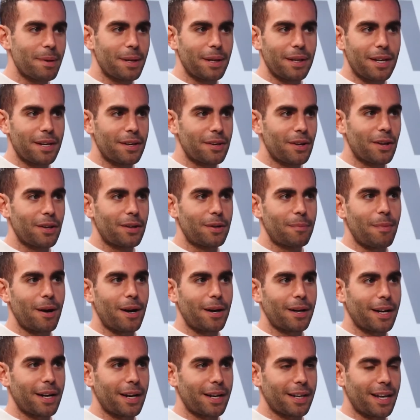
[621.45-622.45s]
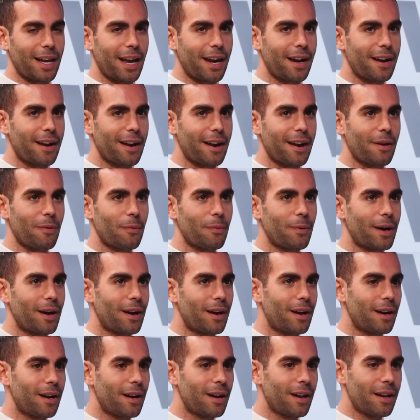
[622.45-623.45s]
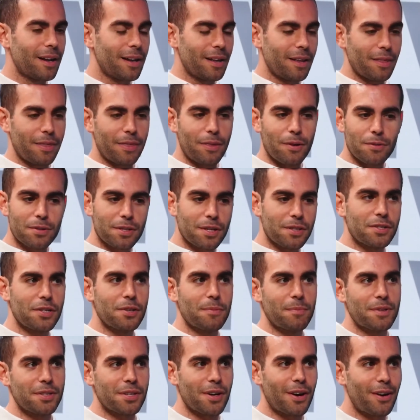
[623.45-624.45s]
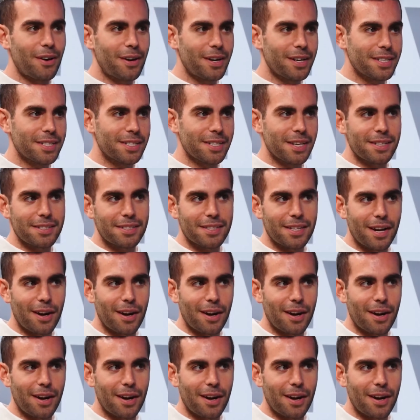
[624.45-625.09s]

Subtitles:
billion market in Canada where those consumers already exist.